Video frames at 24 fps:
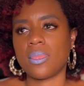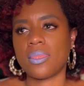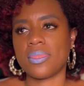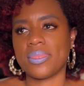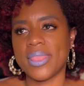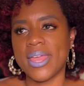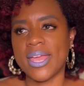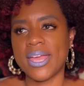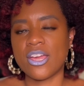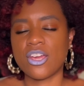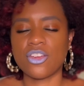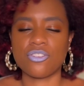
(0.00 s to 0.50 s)

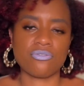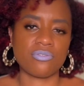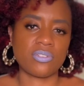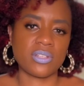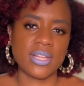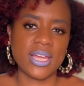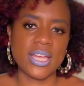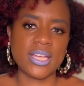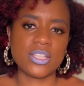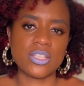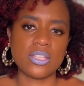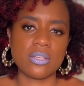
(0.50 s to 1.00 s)
they could
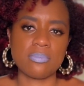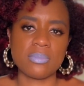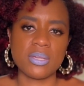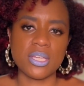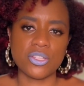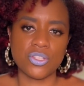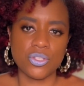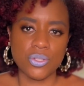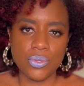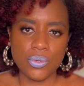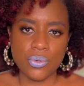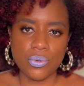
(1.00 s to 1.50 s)
relate to me
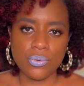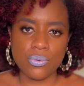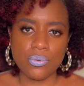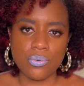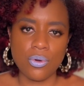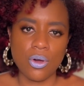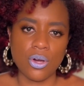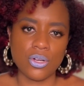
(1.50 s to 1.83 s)
too